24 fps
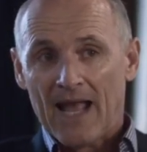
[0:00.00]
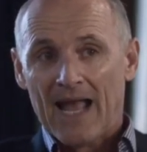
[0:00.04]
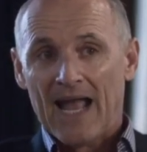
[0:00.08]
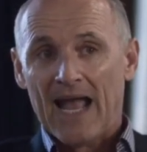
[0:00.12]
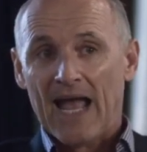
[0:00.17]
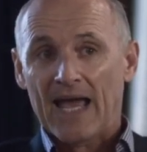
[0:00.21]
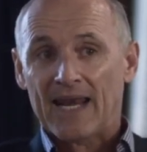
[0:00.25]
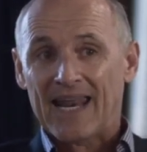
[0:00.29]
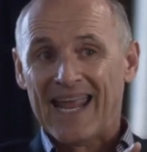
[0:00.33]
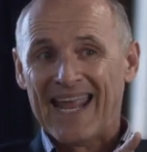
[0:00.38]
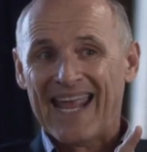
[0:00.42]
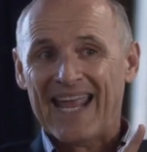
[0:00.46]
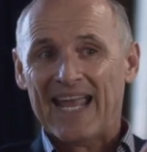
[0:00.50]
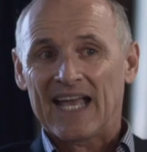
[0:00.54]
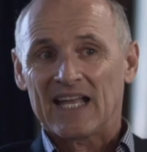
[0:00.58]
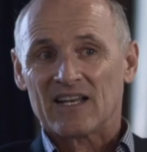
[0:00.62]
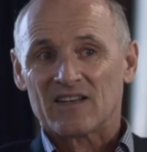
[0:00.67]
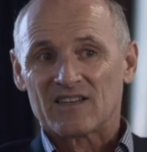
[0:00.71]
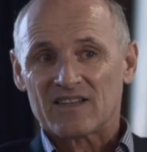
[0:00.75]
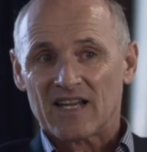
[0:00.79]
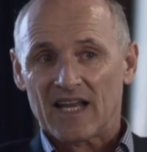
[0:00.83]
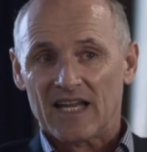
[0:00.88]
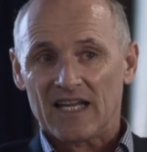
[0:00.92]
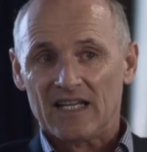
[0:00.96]
had
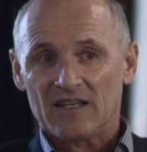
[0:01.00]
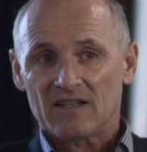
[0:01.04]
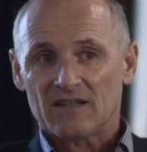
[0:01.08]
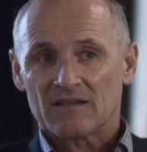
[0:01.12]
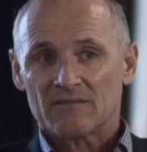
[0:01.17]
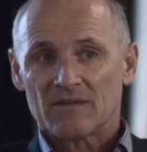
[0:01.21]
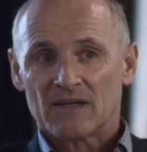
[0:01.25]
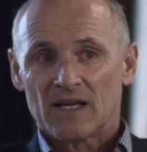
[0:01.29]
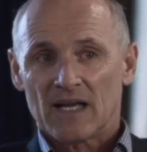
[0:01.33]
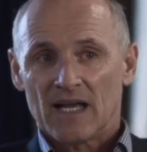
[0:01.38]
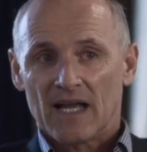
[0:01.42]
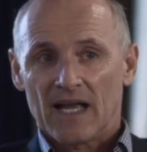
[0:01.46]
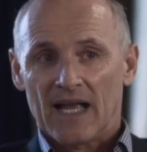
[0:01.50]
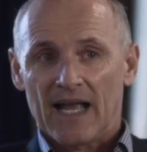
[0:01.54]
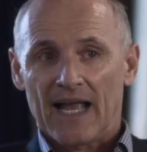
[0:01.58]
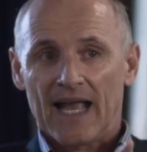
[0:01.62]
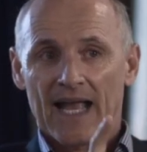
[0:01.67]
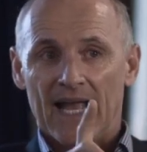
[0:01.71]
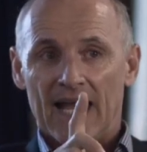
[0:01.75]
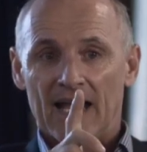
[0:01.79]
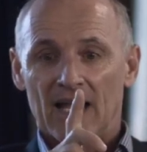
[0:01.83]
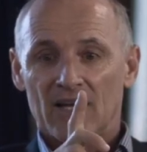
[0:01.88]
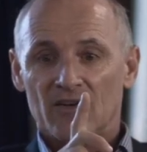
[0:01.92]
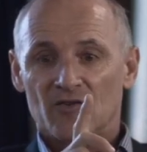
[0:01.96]
Ann Tate
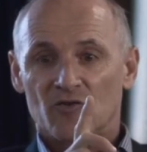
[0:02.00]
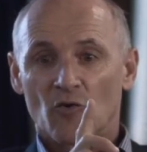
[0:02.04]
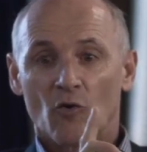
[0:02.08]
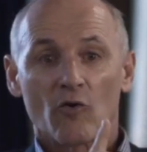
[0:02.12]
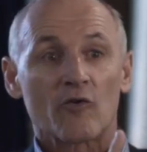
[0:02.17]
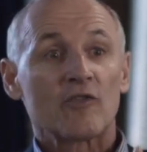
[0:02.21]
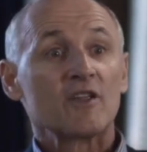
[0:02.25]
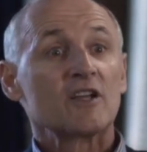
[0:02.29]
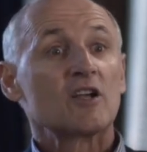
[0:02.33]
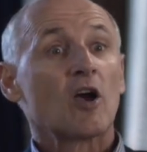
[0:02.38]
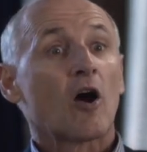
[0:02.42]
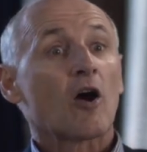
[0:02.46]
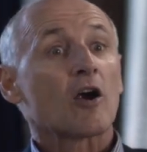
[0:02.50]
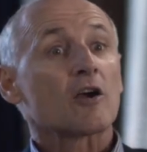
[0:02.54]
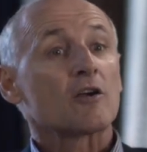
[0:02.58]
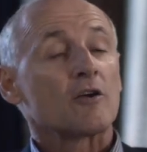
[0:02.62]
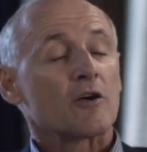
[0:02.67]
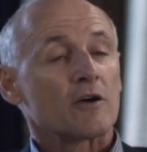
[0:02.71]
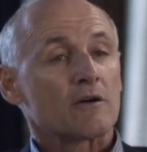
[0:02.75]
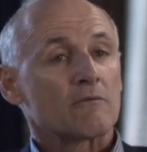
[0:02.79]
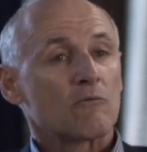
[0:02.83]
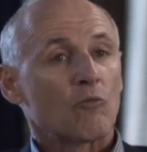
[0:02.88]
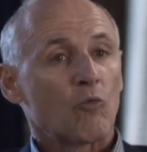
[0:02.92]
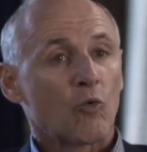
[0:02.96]
and Dorothy
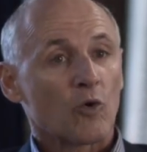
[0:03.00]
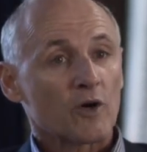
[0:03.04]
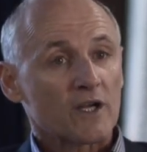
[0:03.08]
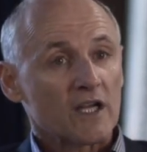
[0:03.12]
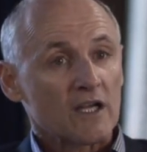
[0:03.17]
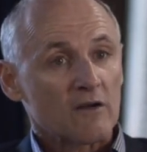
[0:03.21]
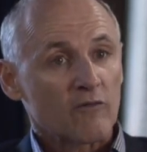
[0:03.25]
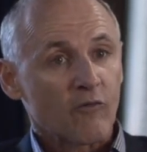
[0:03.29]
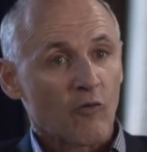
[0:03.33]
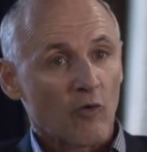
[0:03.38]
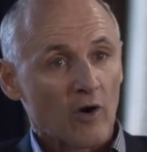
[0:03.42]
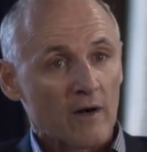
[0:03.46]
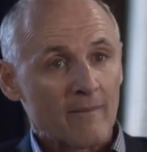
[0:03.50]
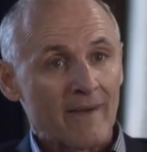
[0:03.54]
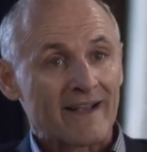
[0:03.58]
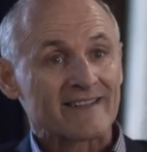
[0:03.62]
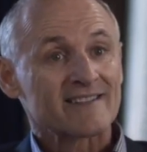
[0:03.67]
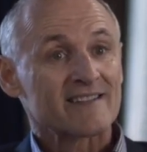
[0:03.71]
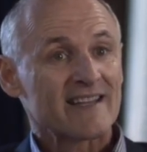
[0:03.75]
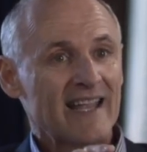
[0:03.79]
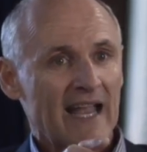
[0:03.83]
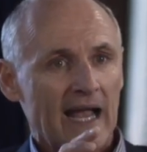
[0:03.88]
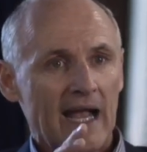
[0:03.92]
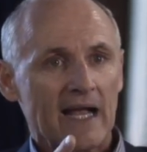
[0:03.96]
Gardner working for him
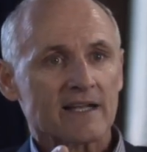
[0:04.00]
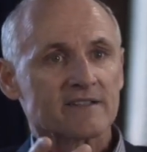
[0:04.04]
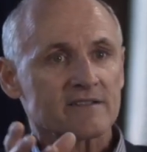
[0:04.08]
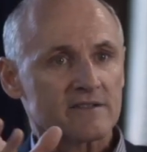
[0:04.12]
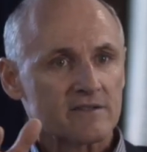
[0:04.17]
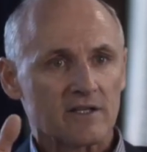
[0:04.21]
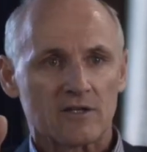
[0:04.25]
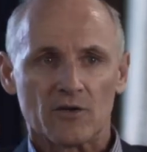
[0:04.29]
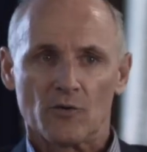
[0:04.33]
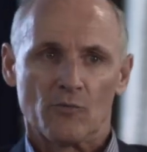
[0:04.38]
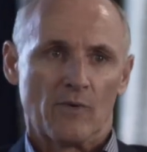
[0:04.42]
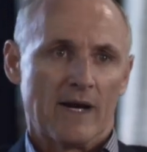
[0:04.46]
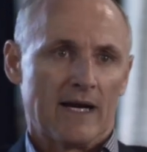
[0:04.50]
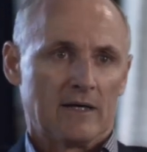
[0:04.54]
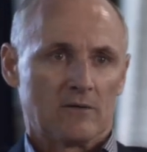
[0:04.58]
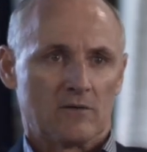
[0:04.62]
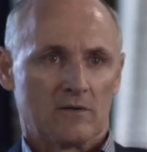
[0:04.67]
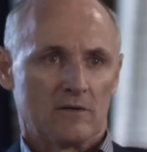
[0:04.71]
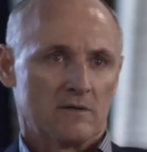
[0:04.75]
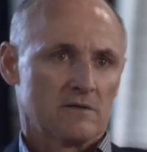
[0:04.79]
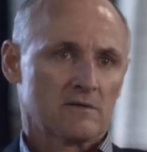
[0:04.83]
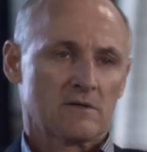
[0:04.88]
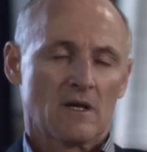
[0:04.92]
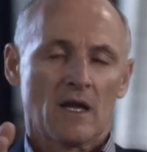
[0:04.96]
as casting
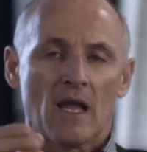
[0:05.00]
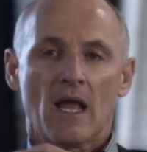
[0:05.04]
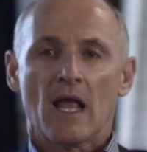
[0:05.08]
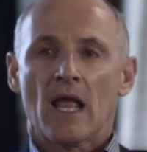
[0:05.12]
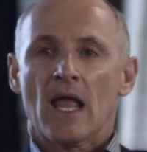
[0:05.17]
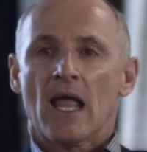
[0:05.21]
directors.